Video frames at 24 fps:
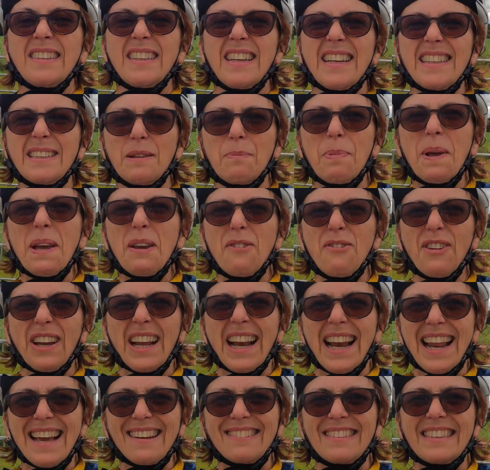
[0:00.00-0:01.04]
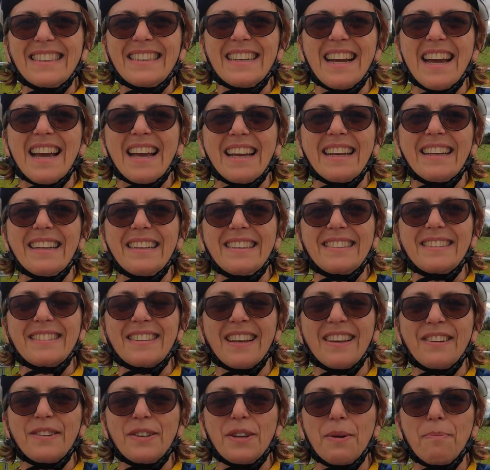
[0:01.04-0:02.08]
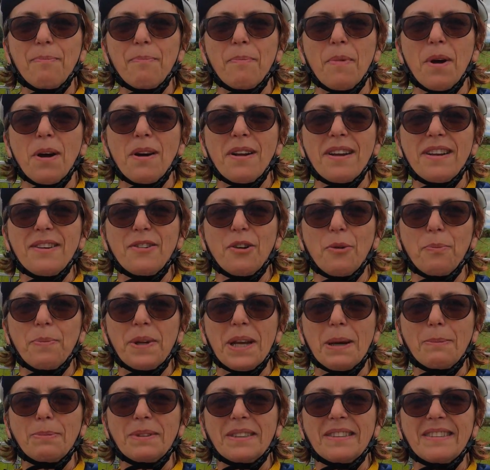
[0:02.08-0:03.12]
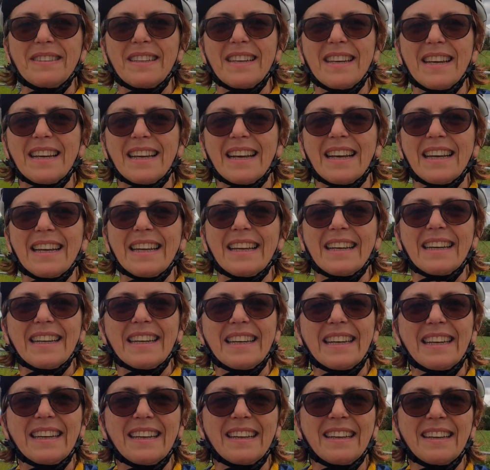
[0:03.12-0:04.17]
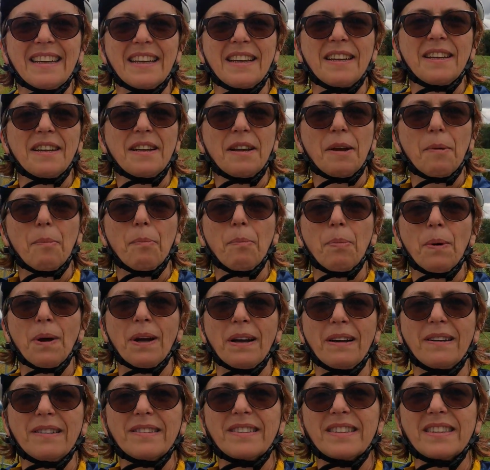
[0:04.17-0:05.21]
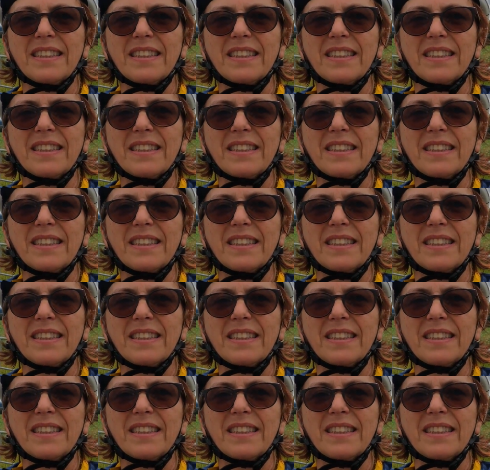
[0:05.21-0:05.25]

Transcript: It's a bit of a cloudy day, so you might not be able to see it clearly, but